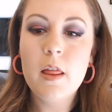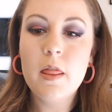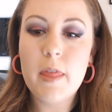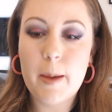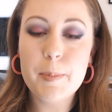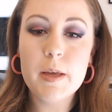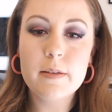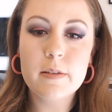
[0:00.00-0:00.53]

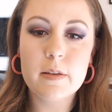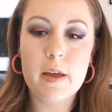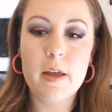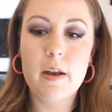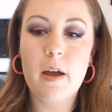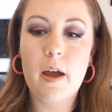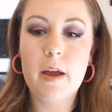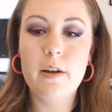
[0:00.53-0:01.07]
That being
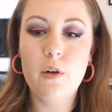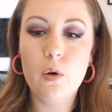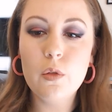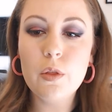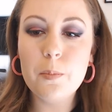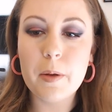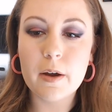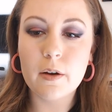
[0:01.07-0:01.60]
said, I know
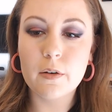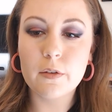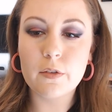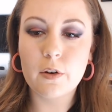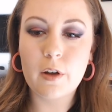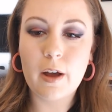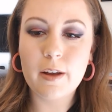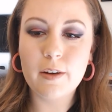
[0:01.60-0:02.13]
the bears
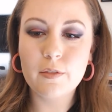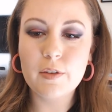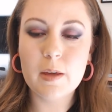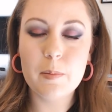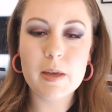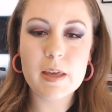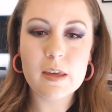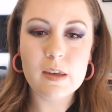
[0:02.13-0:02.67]
are kind of
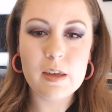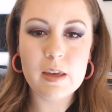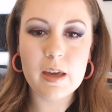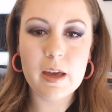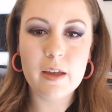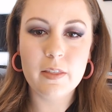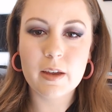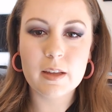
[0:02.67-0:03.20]
gimmicky
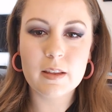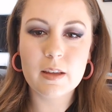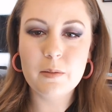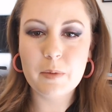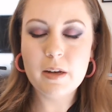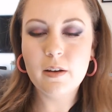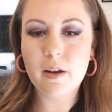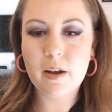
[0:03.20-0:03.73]
and like they
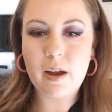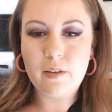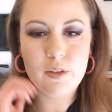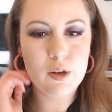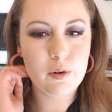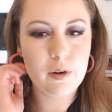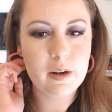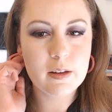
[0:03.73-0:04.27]
might not have the
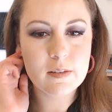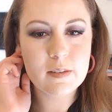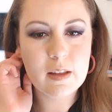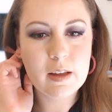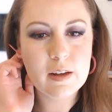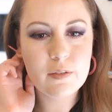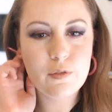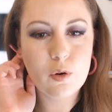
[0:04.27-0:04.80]
greatest
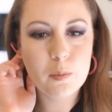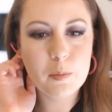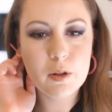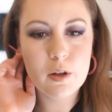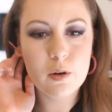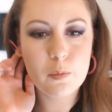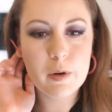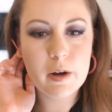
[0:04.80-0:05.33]
like
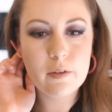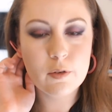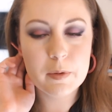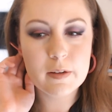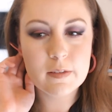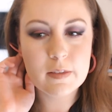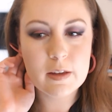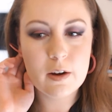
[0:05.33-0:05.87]
formula or whatever,
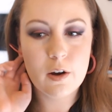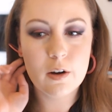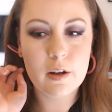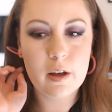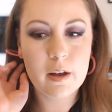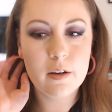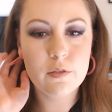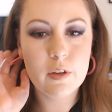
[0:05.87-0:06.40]
because they are
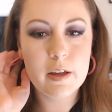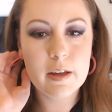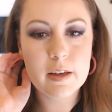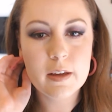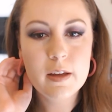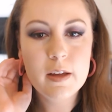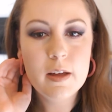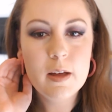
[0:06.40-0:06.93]
kind of
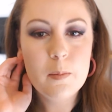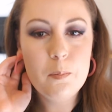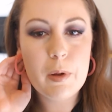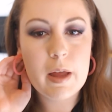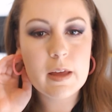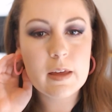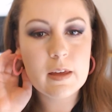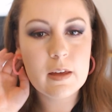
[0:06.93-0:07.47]
like
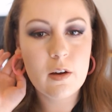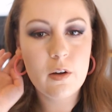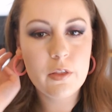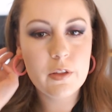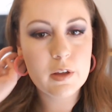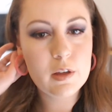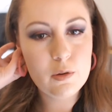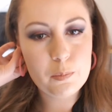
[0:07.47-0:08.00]
banking on
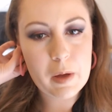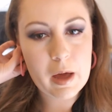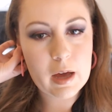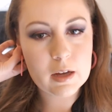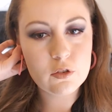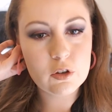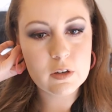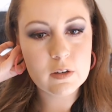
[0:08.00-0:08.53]
the cute
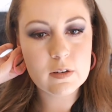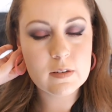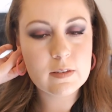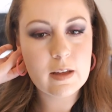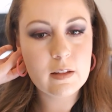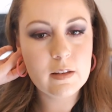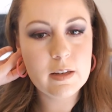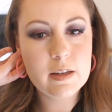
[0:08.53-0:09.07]
packaging to
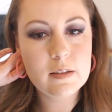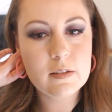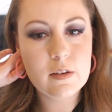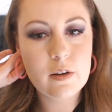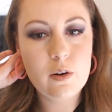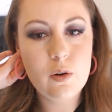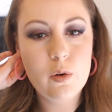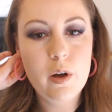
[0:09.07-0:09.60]
sell it.
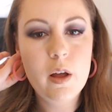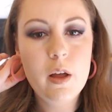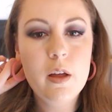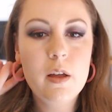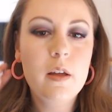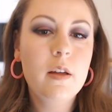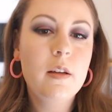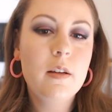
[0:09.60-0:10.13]
So
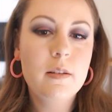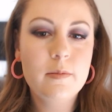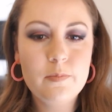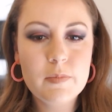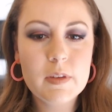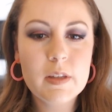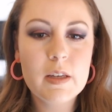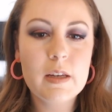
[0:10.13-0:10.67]

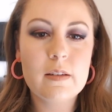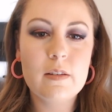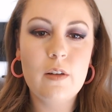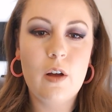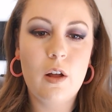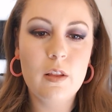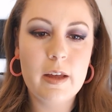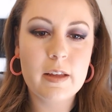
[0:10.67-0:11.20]
it's
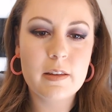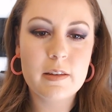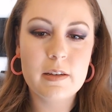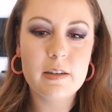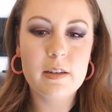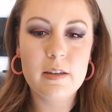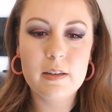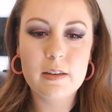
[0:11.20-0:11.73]
not like
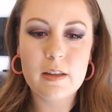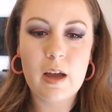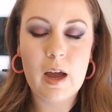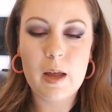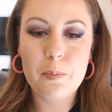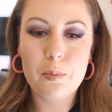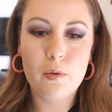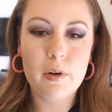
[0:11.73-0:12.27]
the
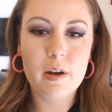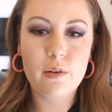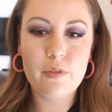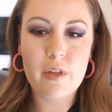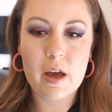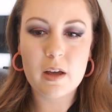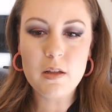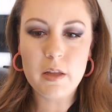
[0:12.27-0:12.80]
high point of
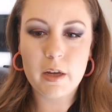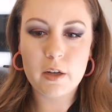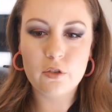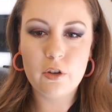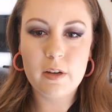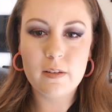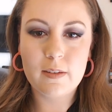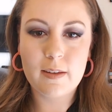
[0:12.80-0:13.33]
that
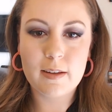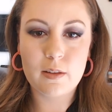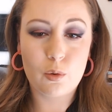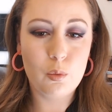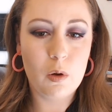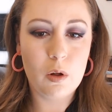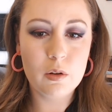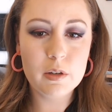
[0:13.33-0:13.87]
collection is like the
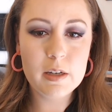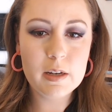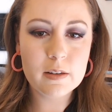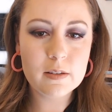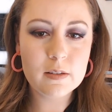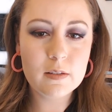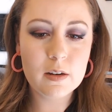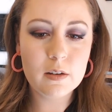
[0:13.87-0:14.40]
quality
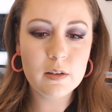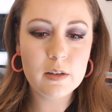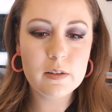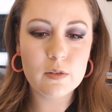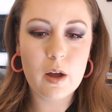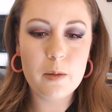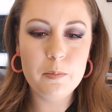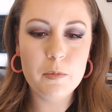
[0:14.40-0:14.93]
necessarily.
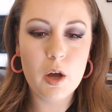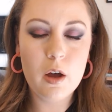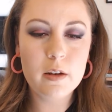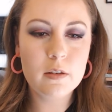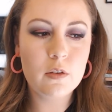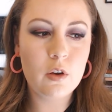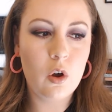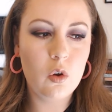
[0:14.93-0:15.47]
So I'm
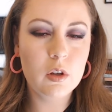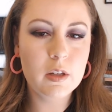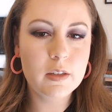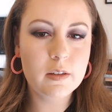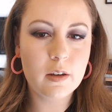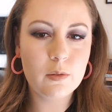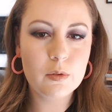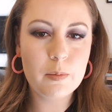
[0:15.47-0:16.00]
not totally
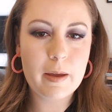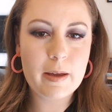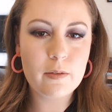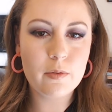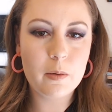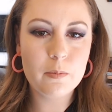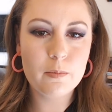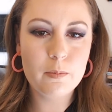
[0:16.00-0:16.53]
done with
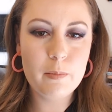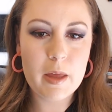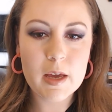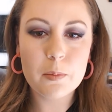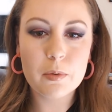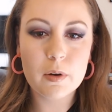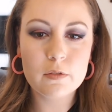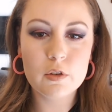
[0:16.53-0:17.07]

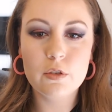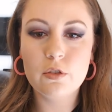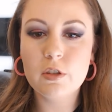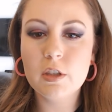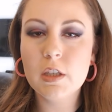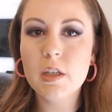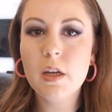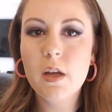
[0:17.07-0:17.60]
Makeup
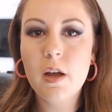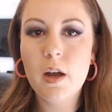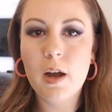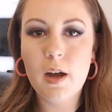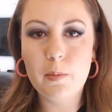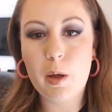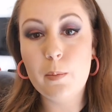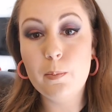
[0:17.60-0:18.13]
Revolution.
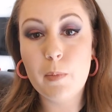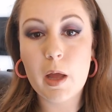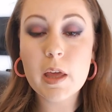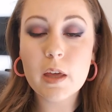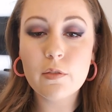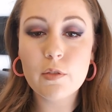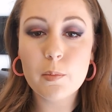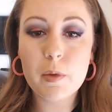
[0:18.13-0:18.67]
I might
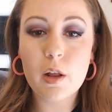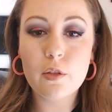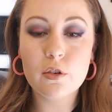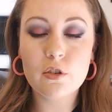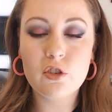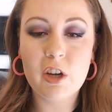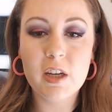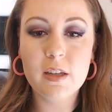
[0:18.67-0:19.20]
give them another
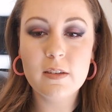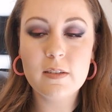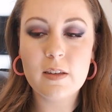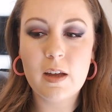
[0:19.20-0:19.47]
chance.